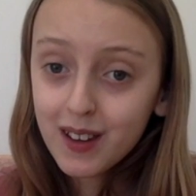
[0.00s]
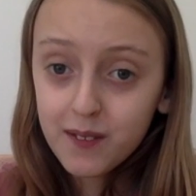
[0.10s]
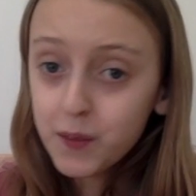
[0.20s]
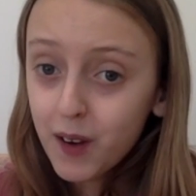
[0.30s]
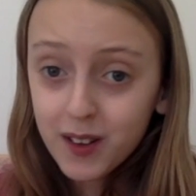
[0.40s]
if you
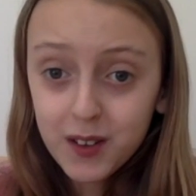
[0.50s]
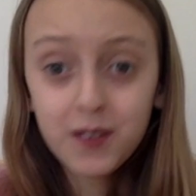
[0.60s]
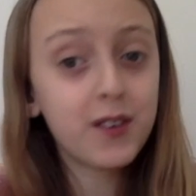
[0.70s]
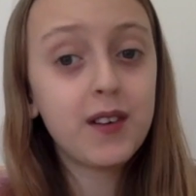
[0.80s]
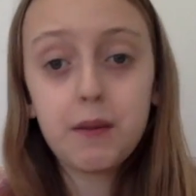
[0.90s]
want to,
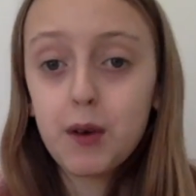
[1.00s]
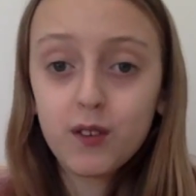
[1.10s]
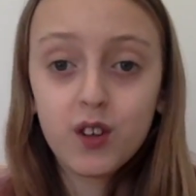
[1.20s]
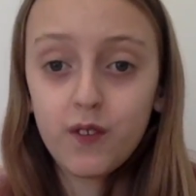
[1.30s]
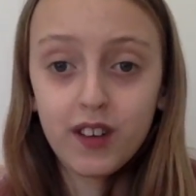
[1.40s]
turn on post
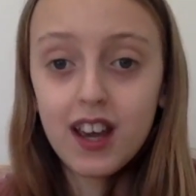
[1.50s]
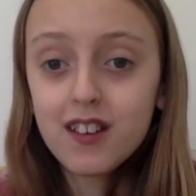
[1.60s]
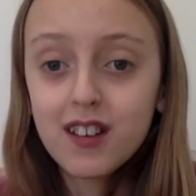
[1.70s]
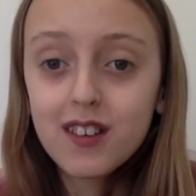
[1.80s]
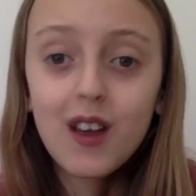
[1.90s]

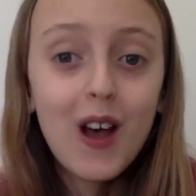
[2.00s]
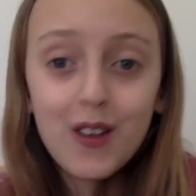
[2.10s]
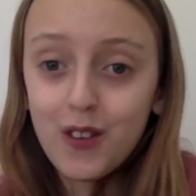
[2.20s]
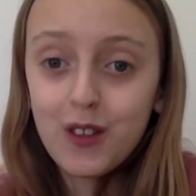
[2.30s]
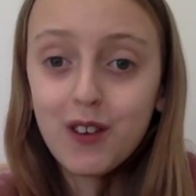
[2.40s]
notifications so
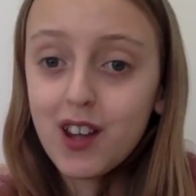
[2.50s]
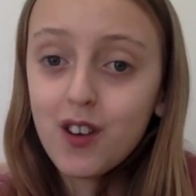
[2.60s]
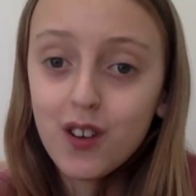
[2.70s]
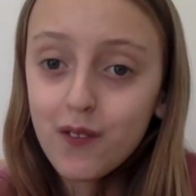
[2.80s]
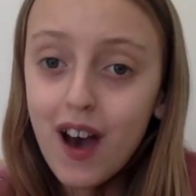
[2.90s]
that you get
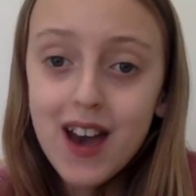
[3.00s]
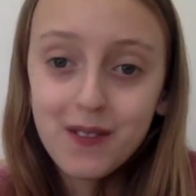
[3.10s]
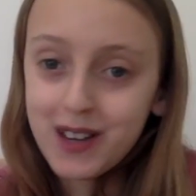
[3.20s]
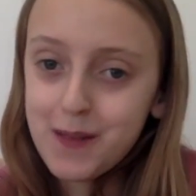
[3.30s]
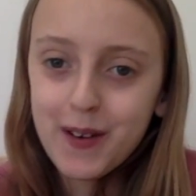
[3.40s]
notified when
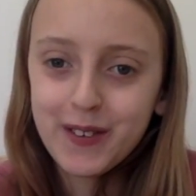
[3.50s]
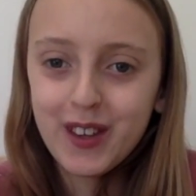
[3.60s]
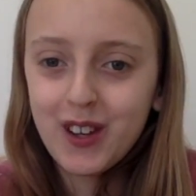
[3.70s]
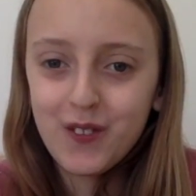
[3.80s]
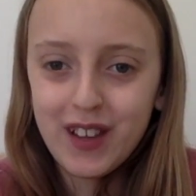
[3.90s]
I post a
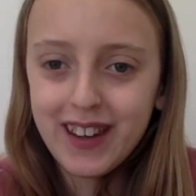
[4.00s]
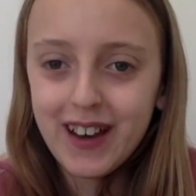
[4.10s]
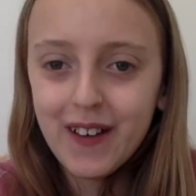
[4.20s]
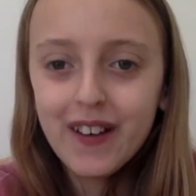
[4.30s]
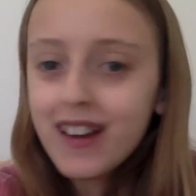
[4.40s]
new video.
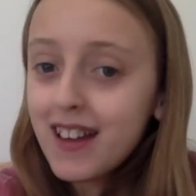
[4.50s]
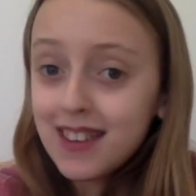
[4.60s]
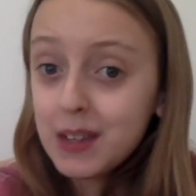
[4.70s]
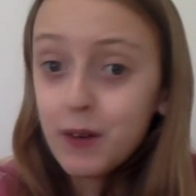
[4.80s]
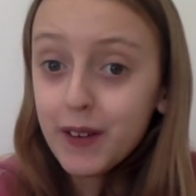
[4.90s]
See
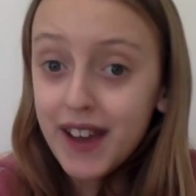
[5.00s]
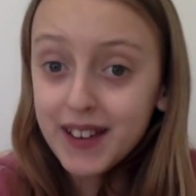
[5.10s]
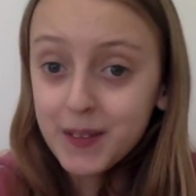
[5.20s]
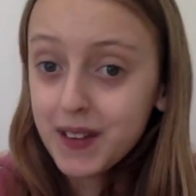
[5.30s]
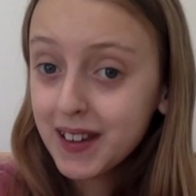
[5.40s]
you all next
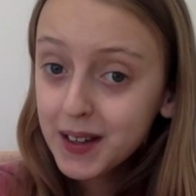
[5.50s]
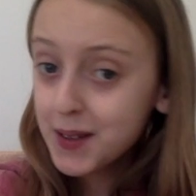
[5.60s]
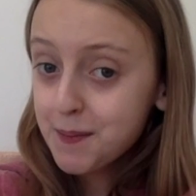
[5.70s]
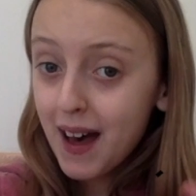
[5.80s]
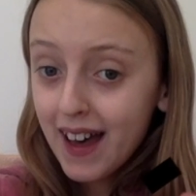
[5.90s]
week.
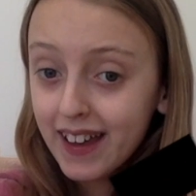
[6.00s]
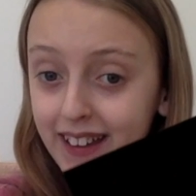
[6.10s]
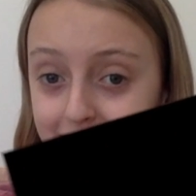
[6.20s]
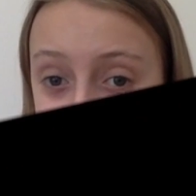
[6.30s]
Bye!